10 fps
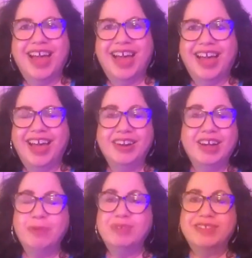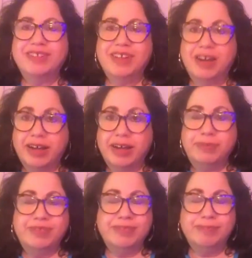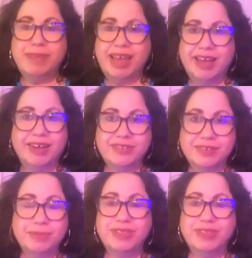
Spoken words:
And I was gobsmacked with